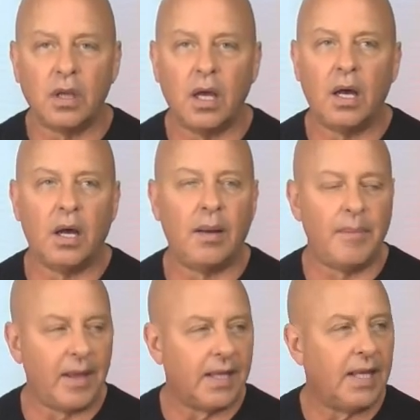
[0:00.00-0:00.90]
Am
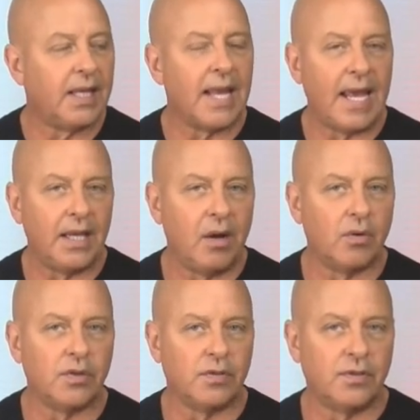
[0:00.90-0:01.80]
I getting 8
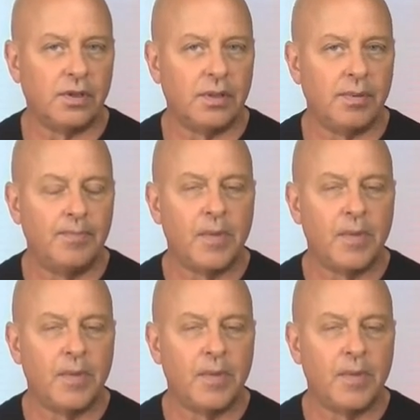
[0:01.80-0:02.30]
hours of sleep?